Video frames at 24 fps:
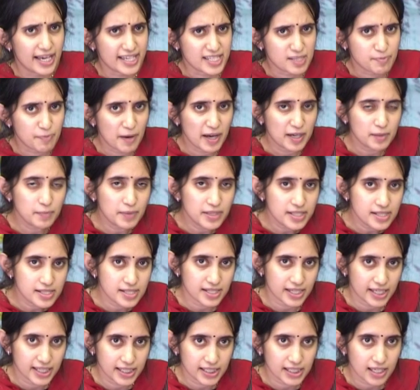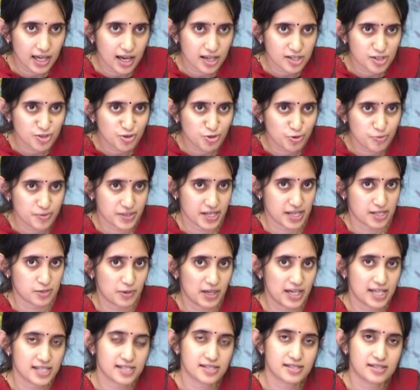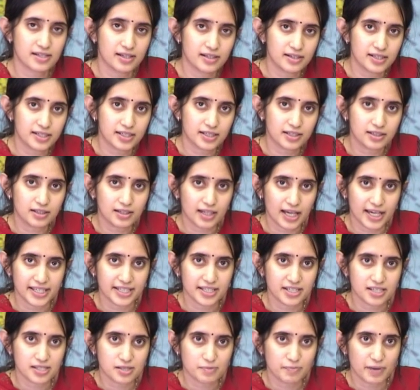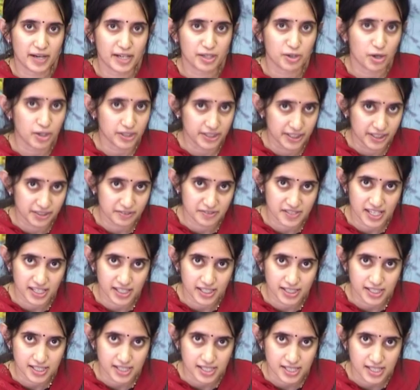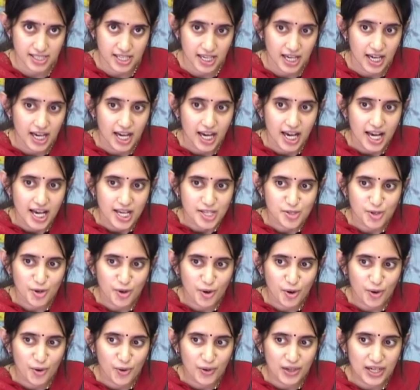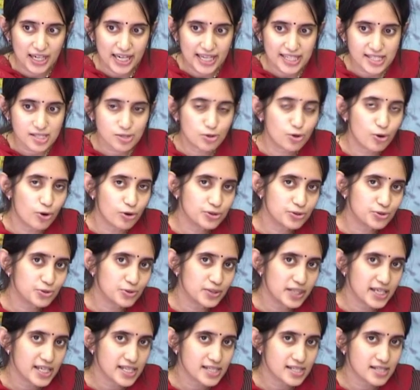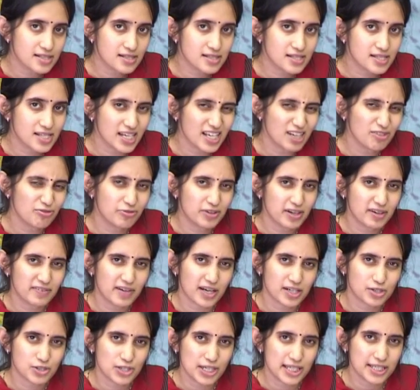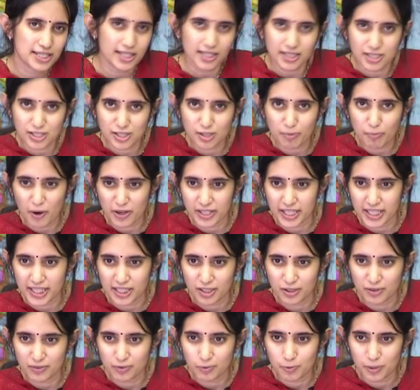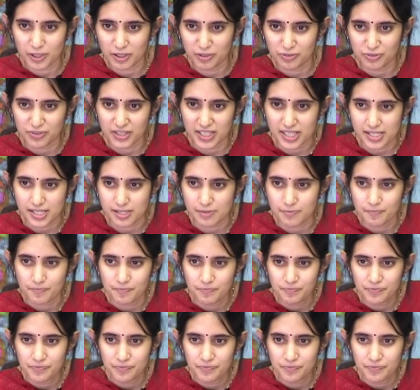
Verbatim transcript: experiments in classrooms as well as theoretical ideas by cognitive scientists. So let's go through these and see if we have actually touched upon any one of these.